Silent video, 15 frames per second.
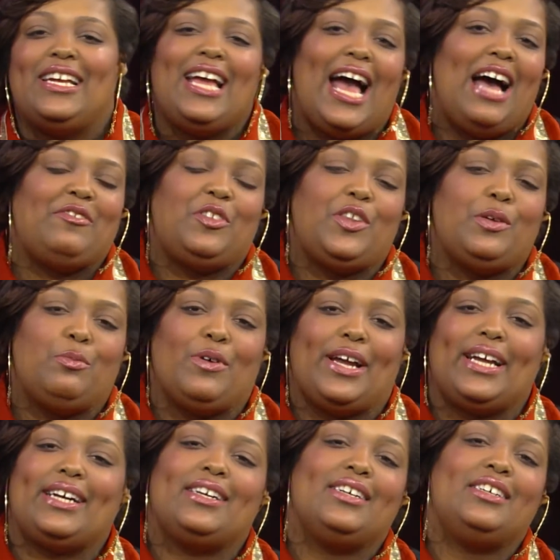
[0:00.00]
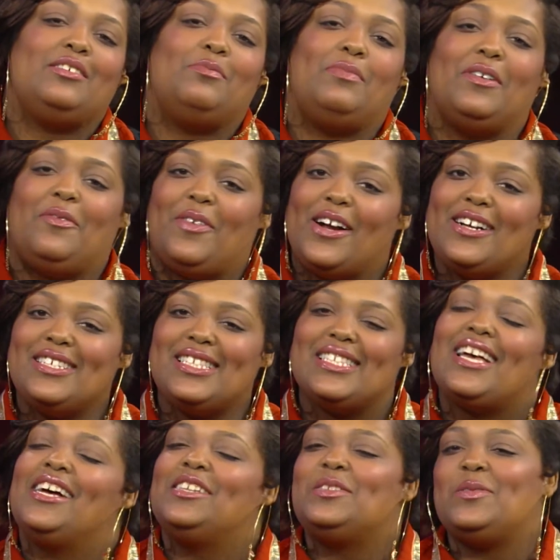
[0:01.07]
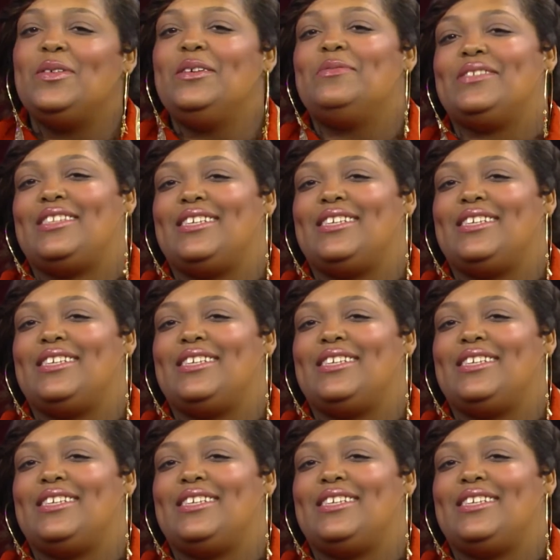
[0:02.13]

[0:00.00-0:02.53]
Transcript: after the break. But first, tweet with